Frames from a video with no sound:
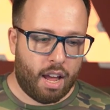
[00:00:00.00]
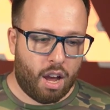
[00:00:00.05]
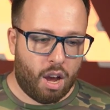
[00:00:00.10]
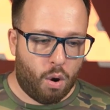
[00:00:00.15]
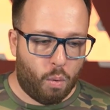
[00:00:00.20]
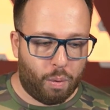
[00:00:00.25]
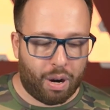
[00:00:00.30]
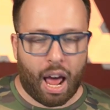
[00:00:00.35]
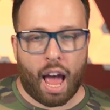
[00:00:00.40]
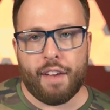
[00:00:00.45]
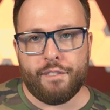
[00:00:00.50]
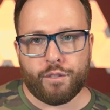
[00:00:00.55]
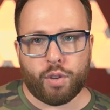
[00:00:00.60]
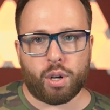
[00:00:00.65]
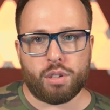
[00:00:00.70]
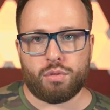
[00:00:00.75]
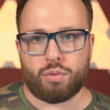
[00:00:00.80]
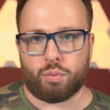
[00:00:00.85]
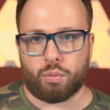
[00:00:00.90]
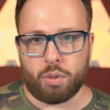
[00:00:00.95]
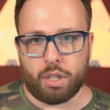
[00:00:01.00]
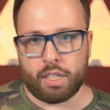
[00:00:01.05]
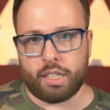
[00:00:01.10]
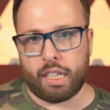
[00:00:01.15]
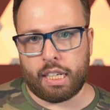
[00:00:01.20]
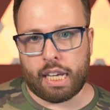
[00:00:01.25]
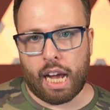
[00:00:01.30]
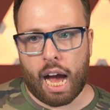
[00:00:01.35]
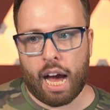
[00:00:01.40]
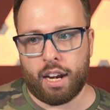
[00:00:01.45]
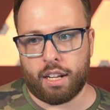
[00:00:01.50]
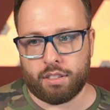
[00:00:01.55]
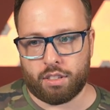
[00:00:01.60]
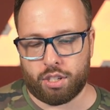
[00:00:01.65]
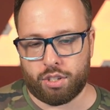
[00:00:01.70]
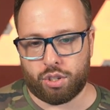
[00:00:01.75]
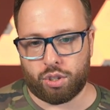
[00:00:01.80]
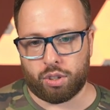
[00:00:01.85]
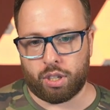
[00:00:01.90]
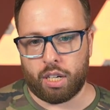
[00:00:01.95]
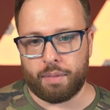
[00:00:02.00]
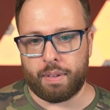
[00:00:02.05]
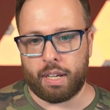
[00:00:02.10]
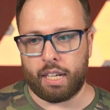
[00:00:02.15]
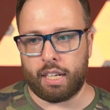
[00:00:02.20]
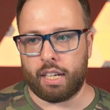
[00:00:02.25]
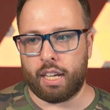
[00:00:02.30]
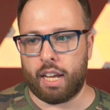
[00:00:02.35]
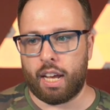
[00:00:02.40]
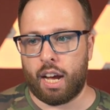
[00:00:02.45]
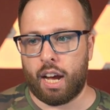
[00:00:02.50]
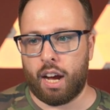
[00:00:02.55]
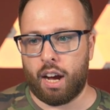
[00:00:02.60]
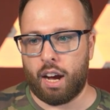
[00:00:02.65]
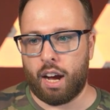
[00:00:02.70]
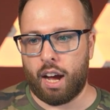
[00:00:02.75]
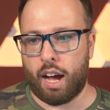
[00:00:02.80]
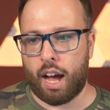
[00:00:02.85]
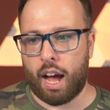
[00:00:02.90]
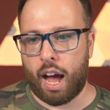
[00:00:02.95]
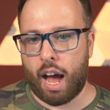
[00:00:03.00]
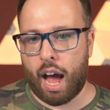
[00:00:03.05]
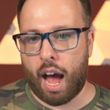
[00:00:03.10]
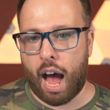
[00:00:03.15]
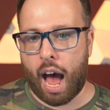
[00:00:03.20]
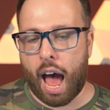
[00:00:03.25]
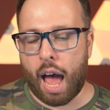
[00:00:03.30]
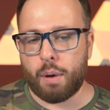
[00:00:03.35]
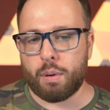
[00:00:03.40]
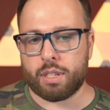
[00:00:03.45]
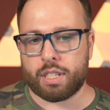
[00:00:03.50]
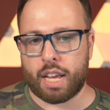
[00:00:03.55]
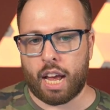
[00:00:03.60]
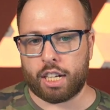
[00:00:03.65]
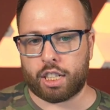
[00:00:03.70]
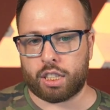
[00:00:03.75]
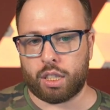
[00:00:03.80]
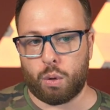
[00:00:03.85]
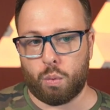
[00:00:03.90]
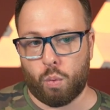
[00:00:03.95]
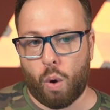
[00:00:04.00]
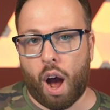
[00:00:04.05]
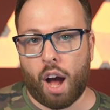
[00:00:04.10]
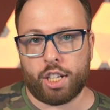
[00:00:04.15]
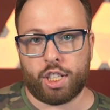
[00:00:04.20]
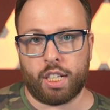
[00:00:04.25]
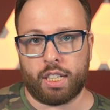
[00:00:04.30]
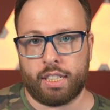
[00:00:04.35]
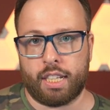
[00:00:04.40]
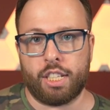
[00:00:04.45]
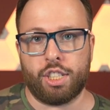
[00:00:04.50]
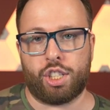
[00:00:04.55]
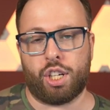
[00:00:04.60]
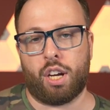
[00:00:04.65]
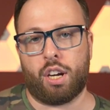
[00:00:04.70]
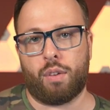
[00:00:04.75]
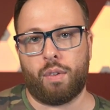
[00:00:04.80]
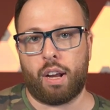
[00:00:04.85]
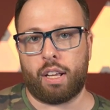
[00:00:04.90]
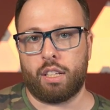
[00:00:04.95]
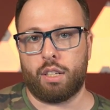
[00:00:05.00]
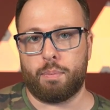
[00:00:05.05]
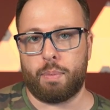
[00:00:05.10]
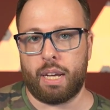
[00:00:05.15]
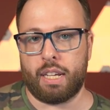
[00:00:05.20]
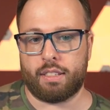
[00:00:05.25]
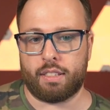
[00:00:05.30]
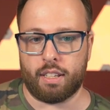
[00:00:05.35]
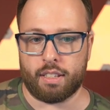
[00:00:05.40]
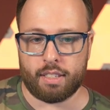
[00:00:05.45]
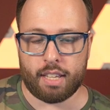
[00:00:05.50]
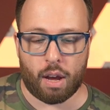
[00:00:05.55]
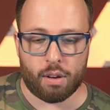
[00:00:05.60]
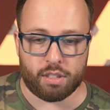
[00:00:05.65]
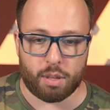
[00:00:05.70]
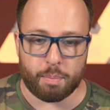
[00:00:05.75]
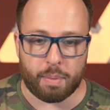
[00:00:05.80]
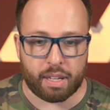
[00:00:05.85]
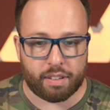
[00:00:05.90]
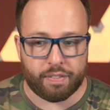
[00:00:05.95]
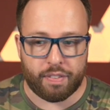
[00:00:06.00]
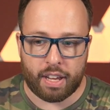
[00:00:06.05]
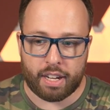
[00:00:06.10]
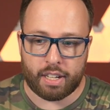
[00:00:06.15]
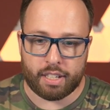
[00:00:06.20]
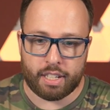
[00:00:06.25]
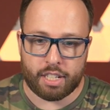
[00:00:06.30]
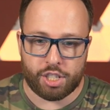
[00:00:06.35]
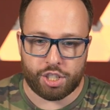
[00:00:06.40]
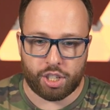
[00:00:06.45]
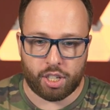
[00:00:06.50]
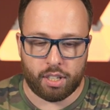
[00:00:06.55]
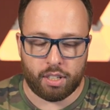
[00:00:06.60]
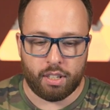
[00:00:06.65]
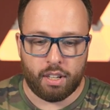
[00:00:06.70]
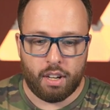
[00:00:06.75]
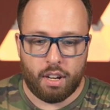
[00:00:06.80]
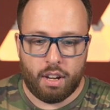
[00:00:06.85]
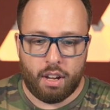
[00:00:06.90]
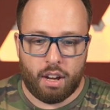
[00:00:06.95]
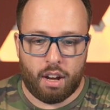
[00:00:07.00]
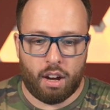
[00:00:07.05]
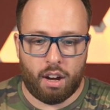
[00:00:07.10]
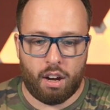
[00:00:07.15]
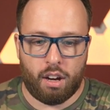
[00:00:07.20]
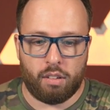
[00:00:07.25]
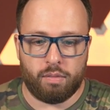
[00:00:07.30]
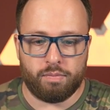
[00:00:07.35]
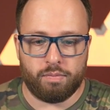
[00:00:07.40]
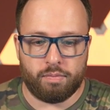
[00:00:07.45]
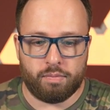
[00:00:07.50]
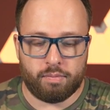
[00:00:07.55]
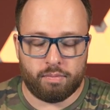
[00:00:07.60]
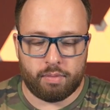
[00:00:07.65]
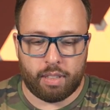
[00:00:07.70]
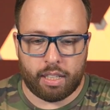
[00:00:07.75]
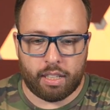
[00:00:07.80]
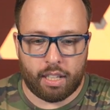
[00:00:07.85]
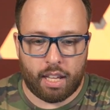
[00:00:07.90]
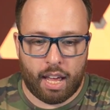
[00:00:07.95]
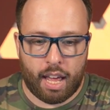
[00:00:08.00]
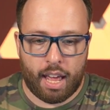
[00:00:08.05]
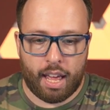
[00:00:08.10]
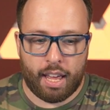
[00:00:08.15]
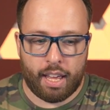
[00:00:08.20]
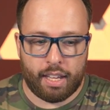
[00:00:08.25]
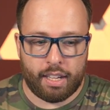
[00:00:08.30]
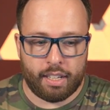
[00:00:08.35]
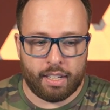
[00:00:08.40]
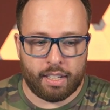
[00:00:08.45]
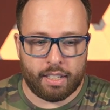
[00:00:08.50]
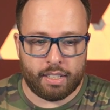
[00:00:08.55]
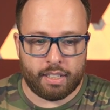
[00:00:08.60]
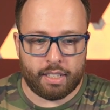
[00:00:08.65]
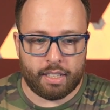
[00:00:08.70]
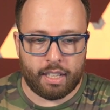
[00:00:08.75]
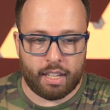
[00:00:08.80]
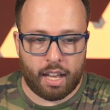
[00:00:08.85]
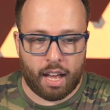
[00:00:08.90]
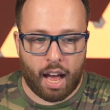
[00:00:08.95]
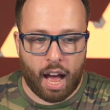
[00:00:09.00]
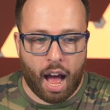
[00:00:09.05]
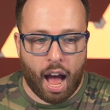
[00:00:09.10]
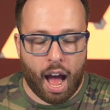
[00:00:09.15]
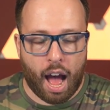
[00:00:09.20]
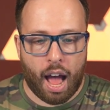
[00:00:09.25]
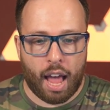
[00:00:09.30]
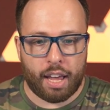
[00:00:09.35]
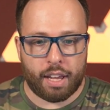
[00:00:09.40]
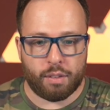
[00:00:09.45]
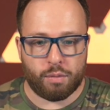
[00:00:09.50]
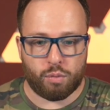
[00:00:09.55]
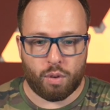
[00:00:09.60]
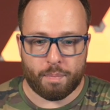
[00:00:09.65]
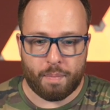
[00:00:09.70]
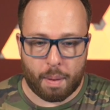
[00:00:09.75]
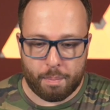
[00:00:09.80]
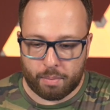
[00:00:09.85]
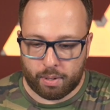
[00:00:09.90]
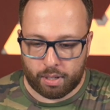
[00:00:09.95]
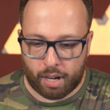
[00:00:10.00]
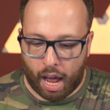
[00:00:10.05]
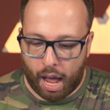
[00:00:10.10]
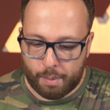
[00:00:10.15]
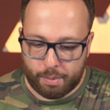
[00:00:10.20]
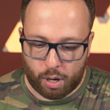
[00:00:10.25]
When I first really got into streaming, I was actually watching Ninja on a regular basis. I was a big fan of Ninja. And I remember I would